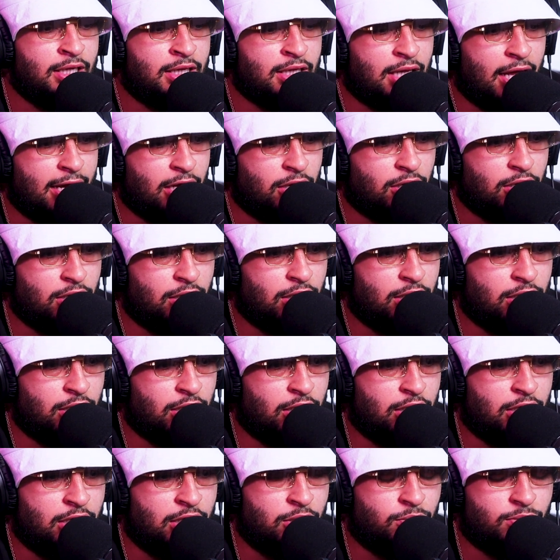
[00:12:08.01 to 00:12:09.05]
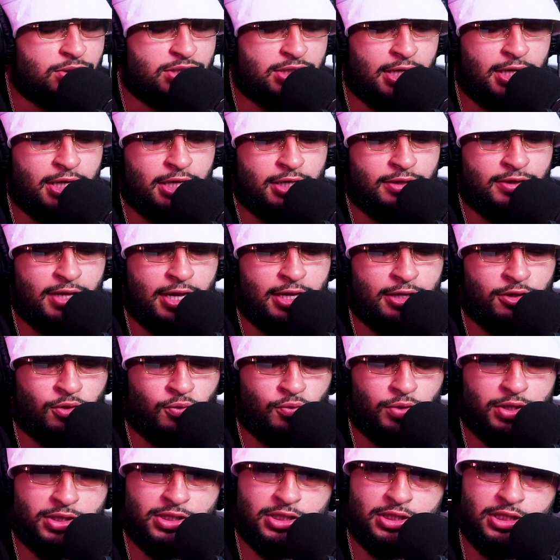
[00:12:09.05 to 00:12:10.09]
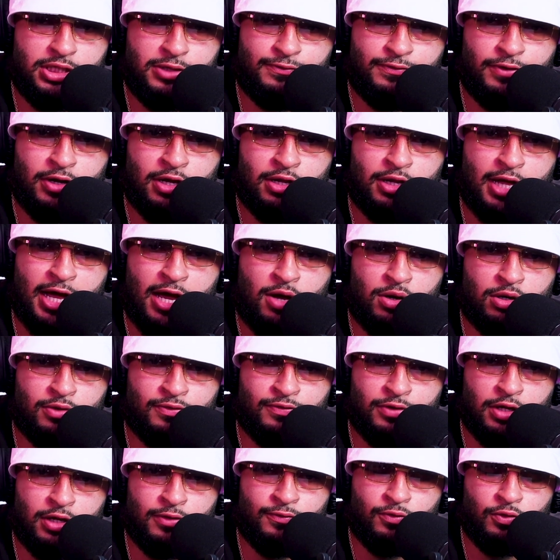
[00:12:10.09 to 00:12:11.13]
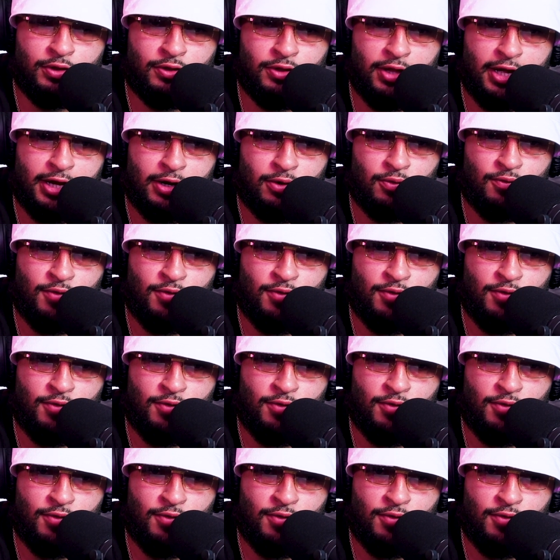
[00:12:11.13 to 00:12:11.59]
like, he was saying that the reason he fell out of love with like